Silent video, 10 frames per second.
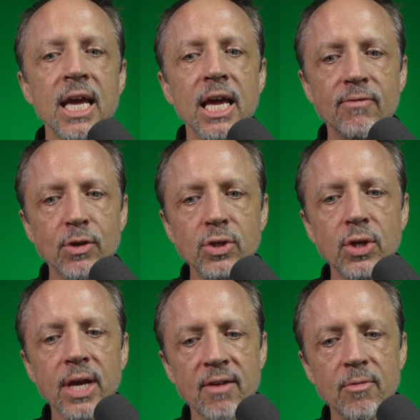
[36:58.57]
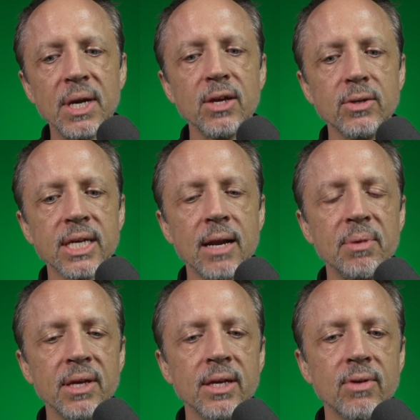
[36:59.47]
If you took everybody who's got a
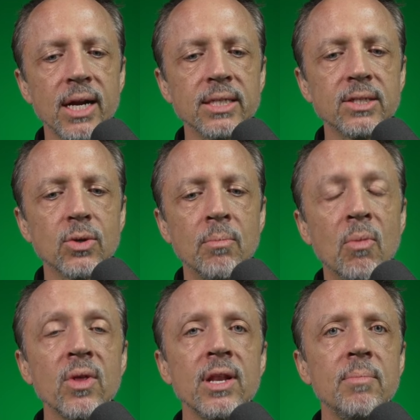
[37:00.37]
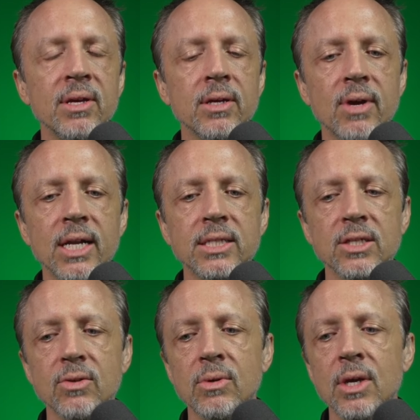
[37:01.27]
billion credits or more than a billion credits and
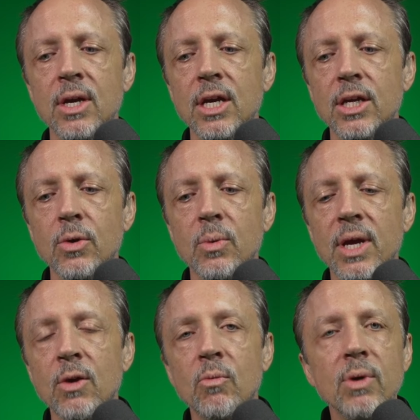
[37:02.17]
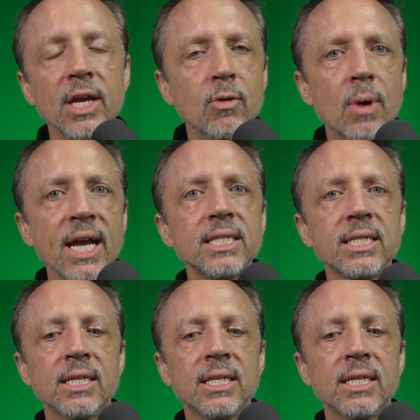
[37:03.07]
you you you erased